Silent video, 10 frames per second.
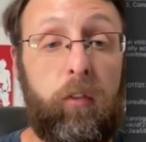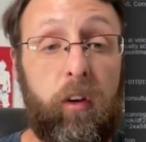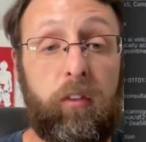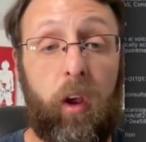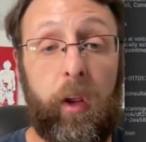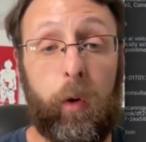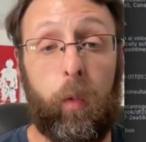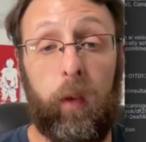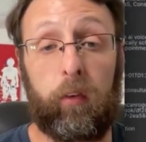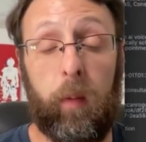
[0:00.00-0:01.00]
Just saw your
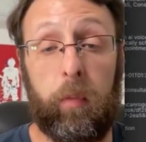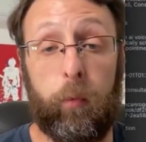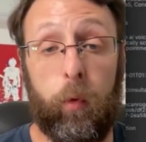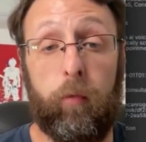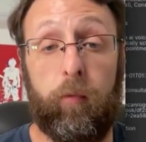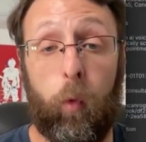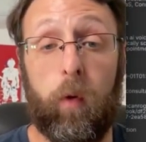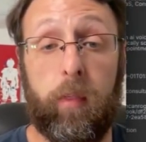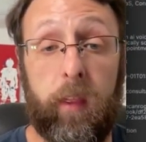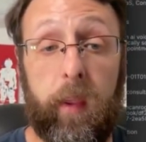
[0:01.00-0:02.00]
request come through
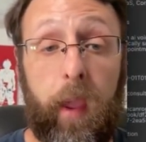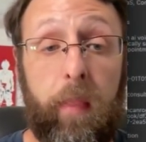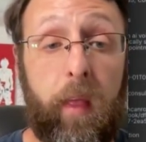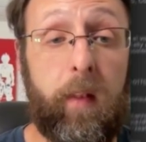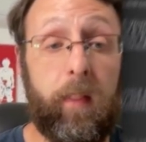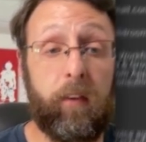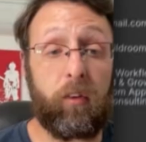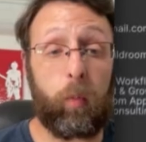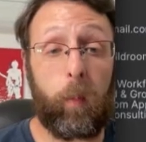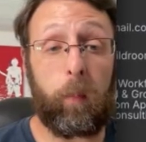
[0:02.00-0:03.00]
for the, and then this
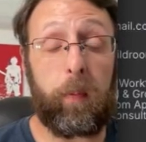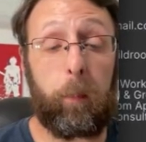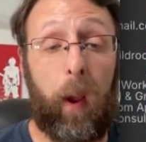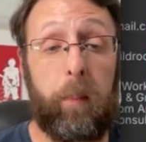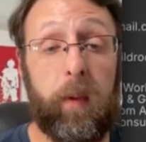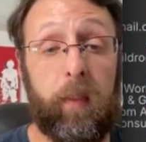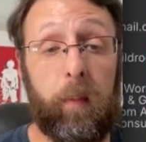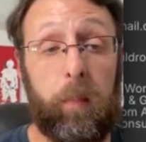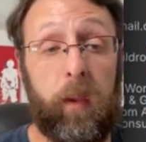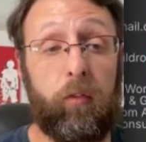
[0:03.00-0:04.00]
is where we're piping in
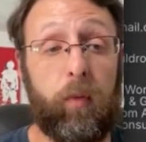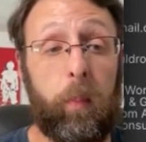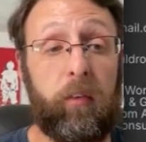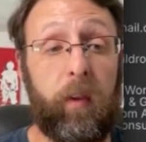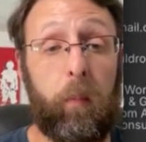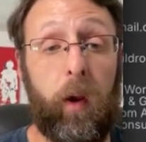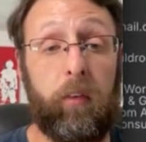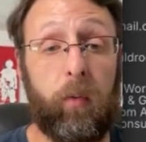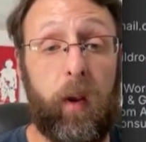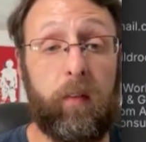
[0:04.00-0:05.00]
the piece from the
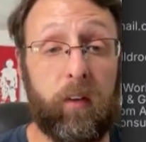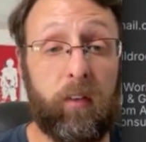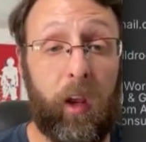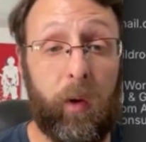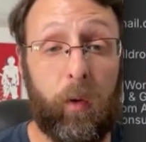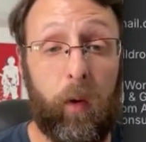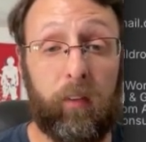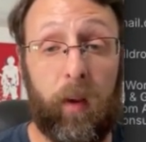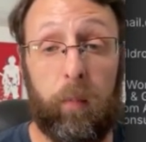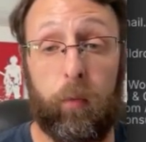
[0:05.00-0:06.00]
summarizer, right? Just saw your
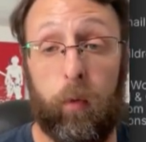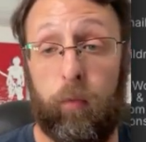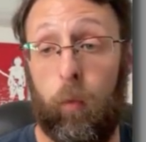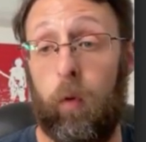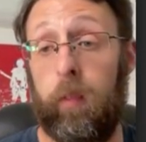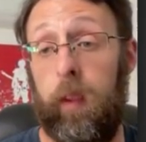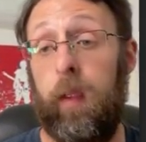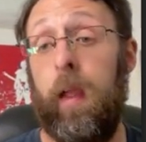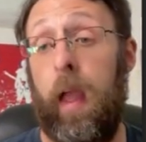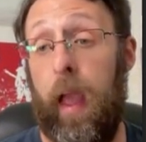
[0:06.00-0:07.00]
request come through for
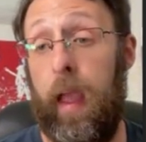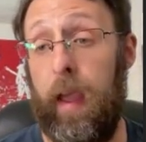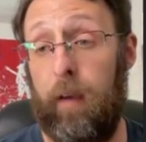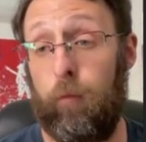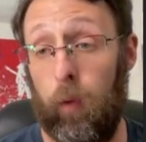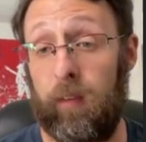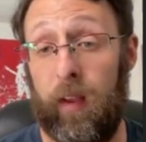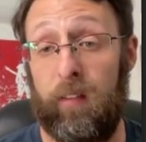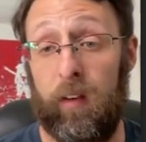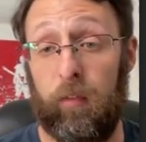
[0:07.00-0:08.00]
the A I voice
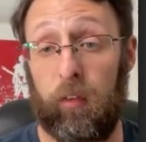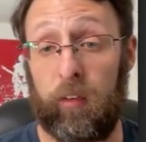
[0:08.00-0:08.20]
agent for